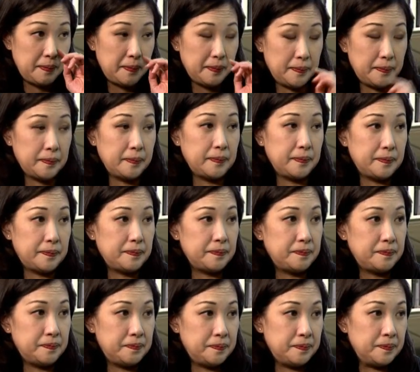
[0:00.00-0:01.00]

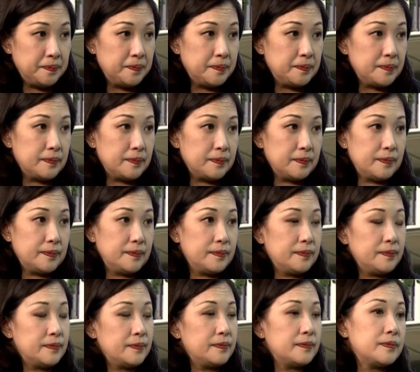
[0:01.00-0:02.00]

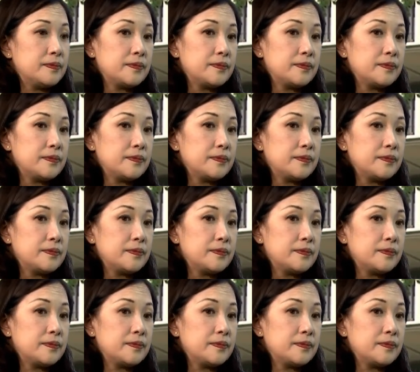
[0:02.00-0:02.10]
(no one is talking)